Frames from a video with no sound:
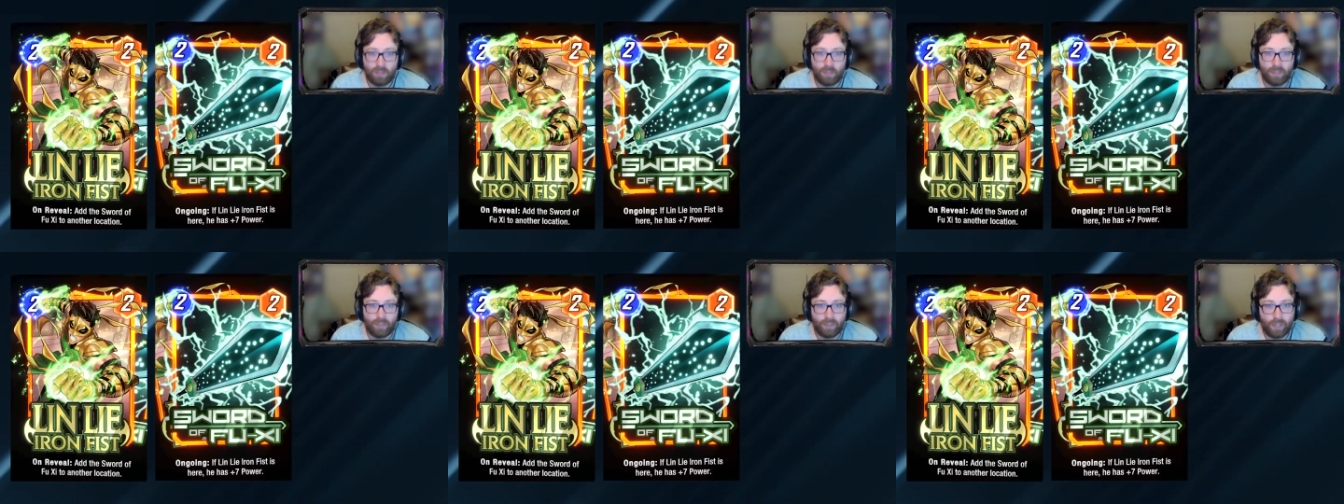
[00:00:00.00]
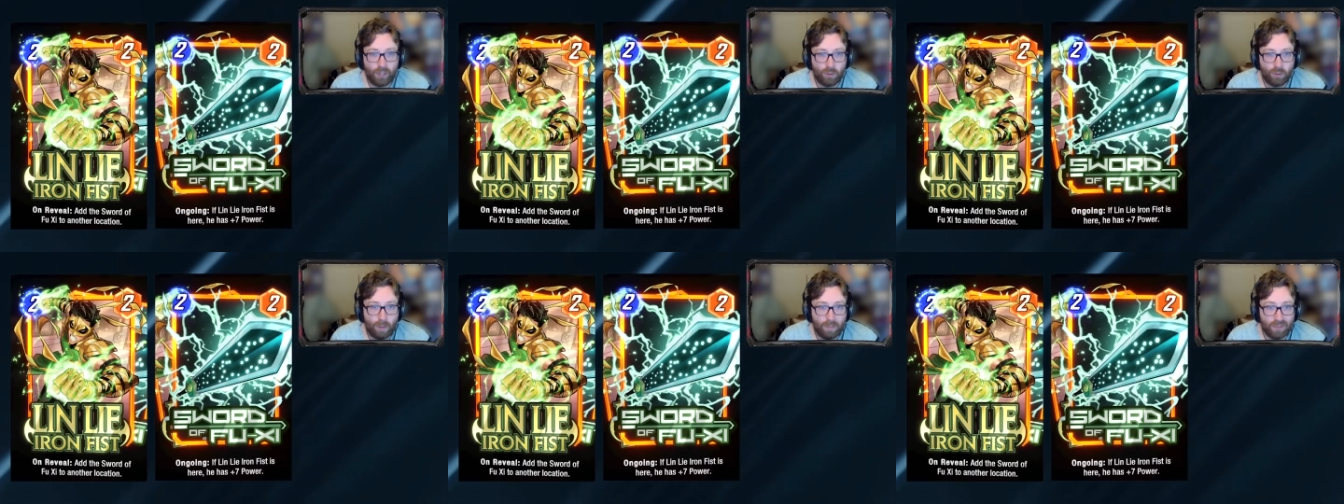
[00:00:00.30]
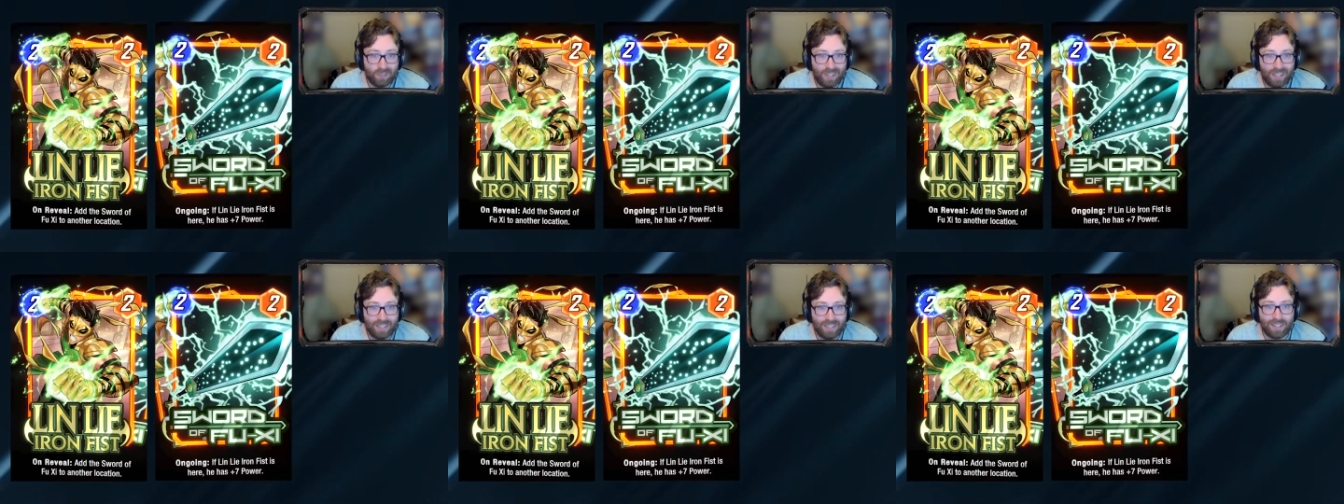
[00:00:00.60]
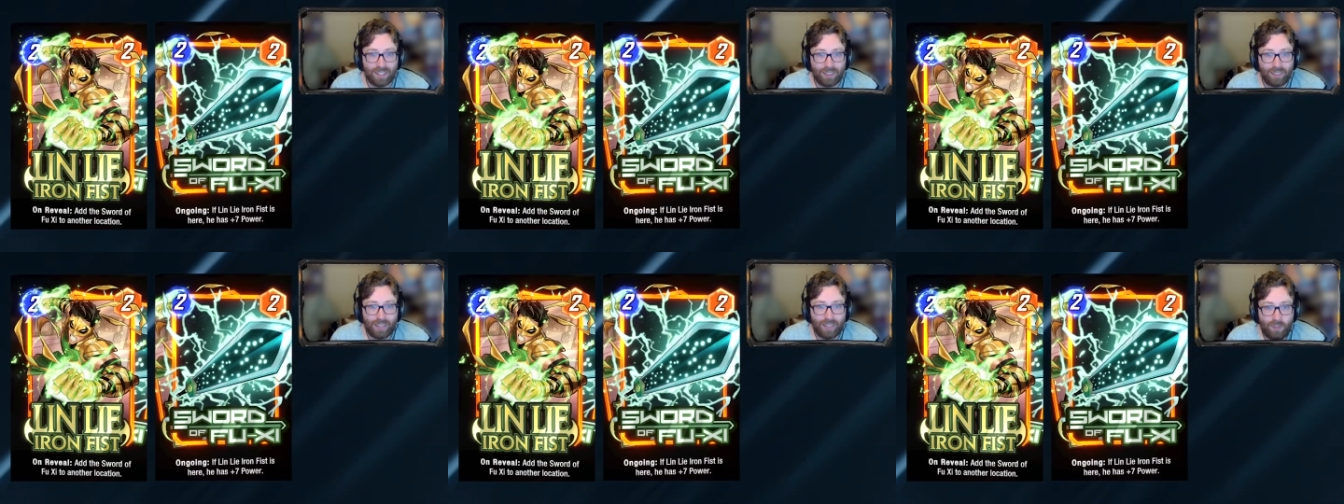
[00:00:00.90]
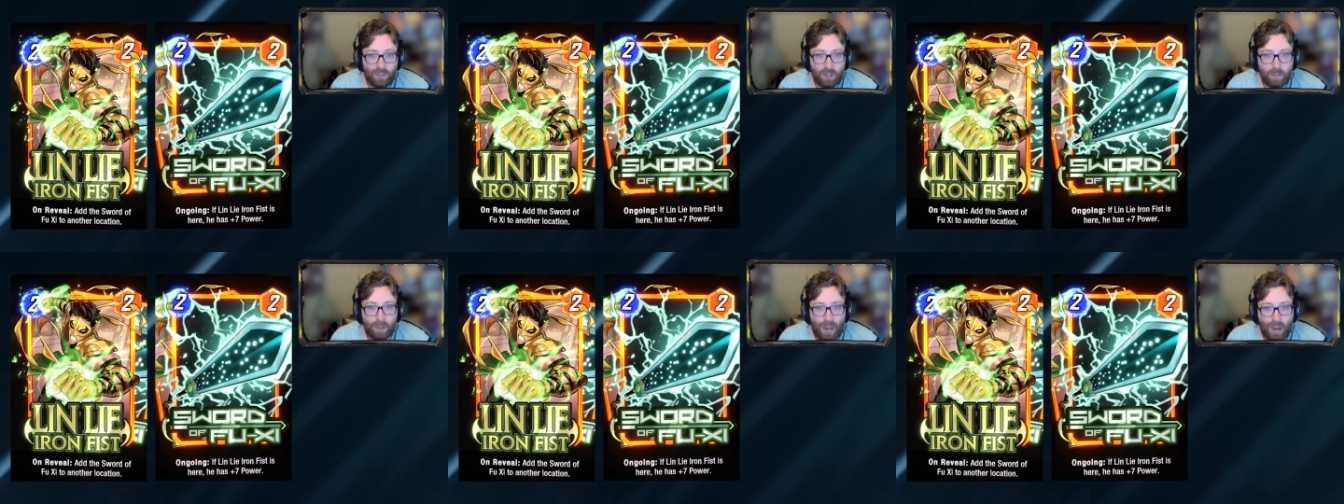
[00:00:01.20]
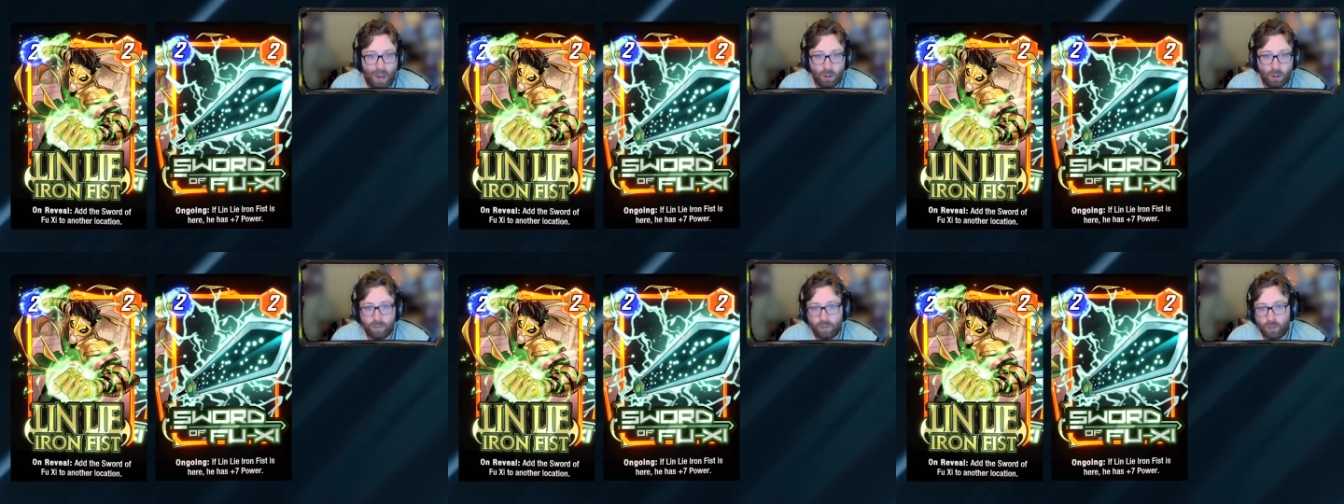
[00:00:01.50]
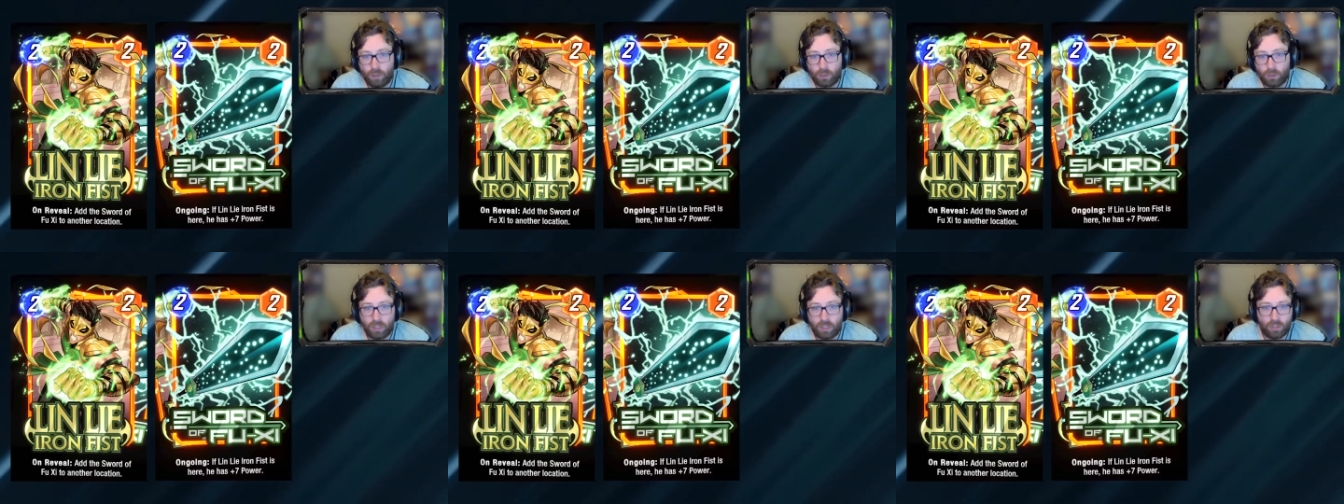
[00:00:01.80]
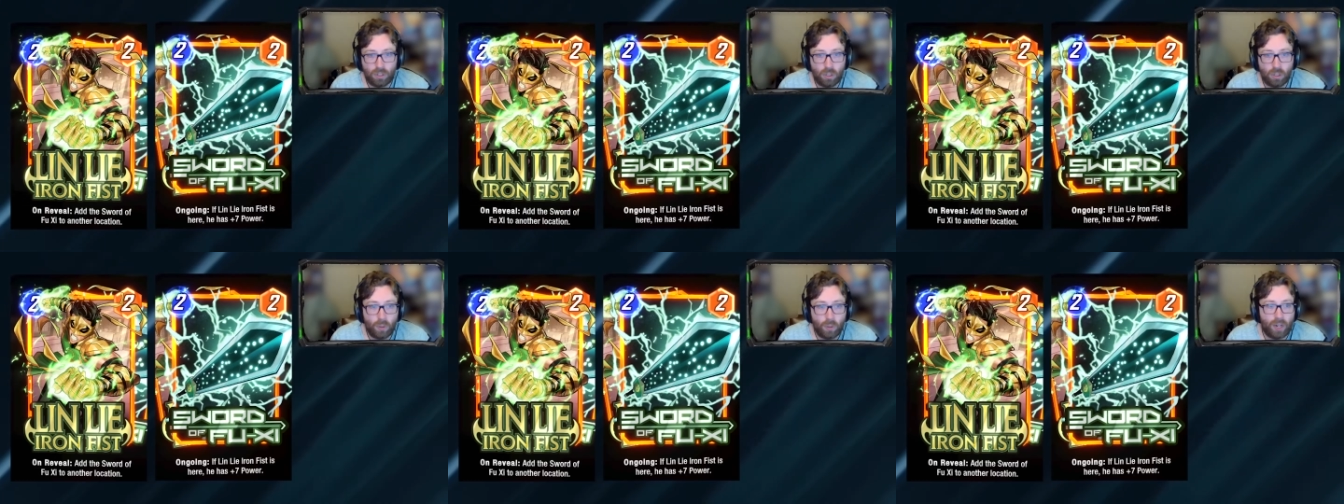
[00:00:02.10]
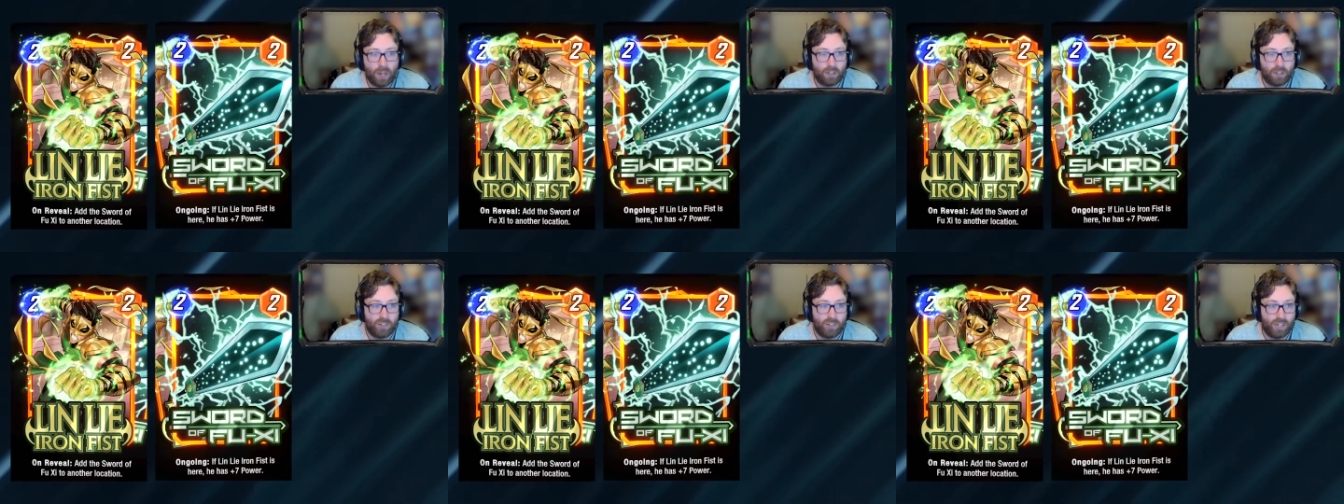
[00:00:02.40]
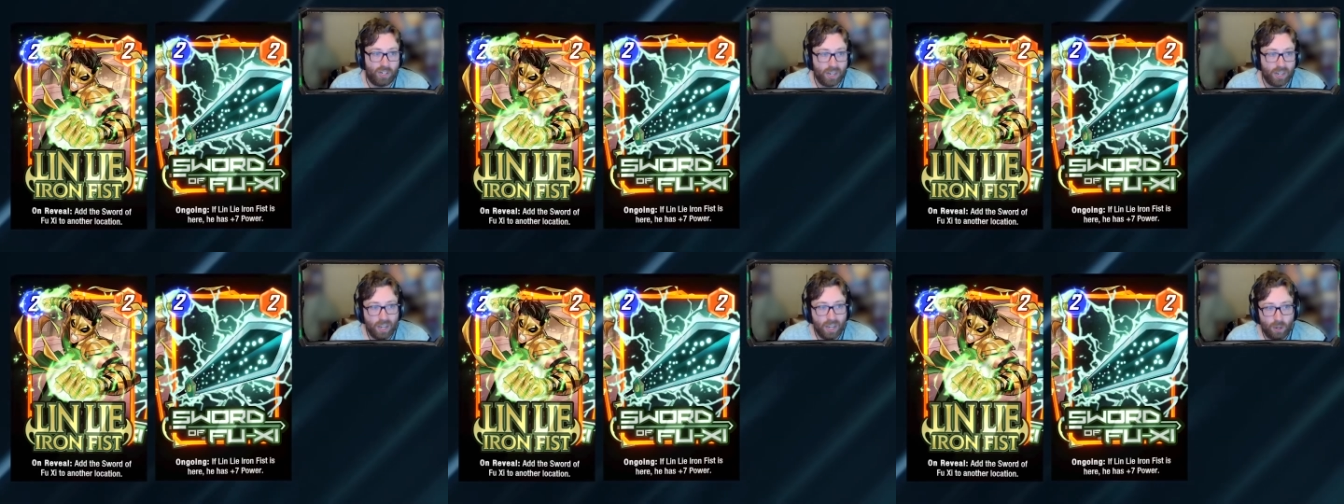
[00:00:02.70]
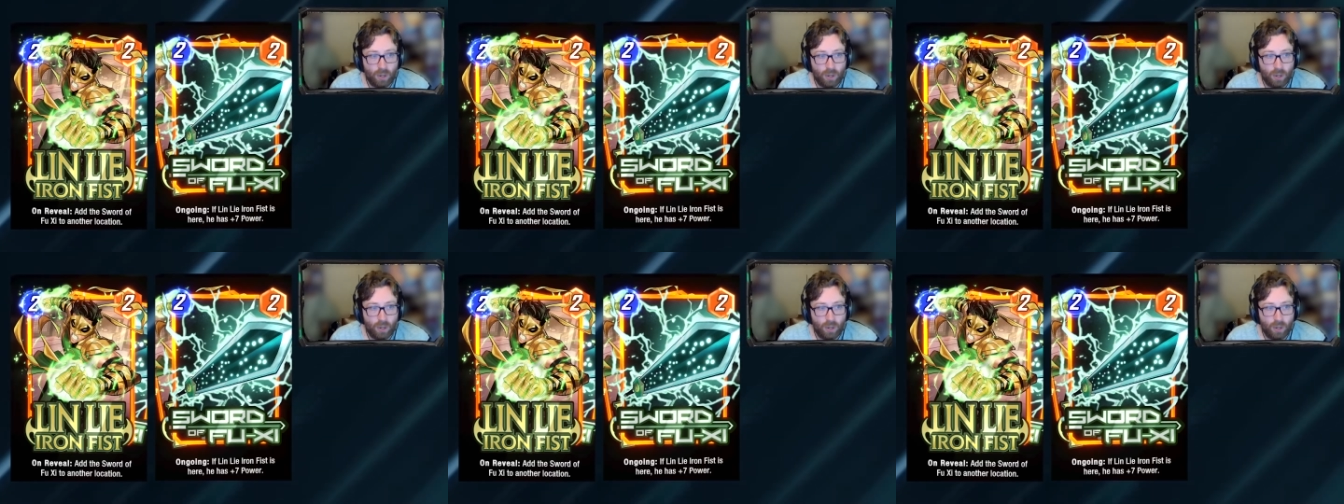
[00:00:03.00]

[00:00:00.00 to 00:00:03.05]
Lin represents 11 power for only 2 energy,